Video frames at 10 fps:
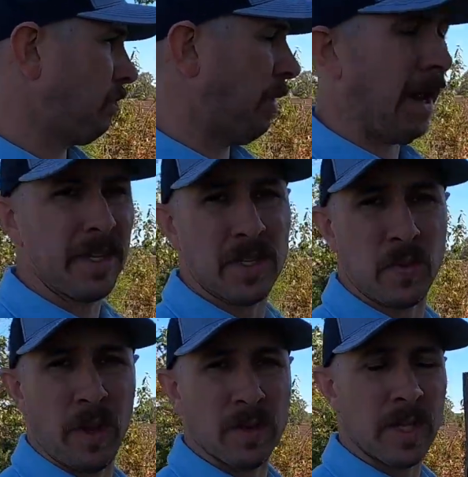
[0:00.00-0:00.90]
Man, man, it's just
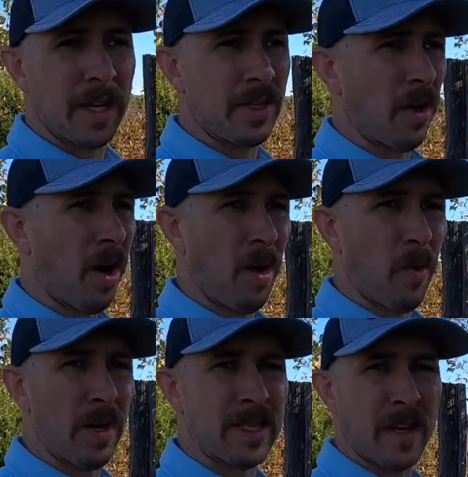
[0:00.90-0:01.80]
one of those things you
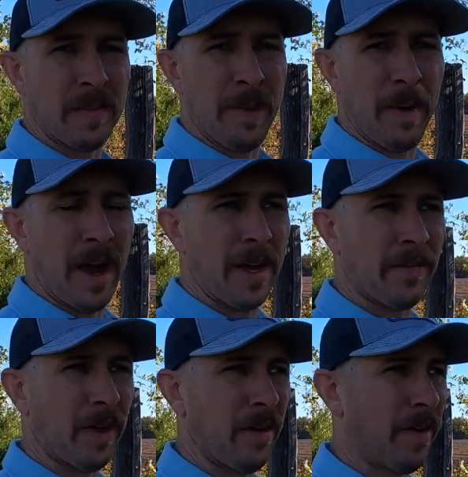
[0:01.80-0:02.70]
always have to be
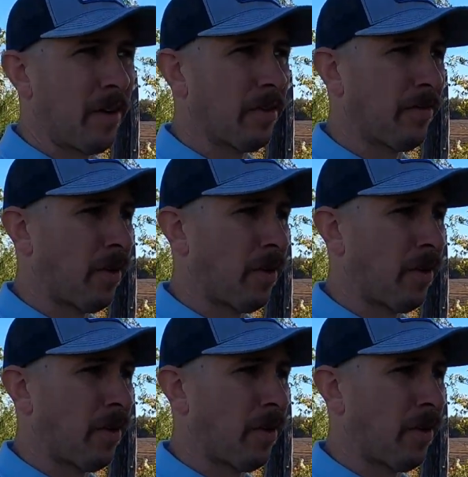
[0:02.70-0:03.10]
mindful of here on the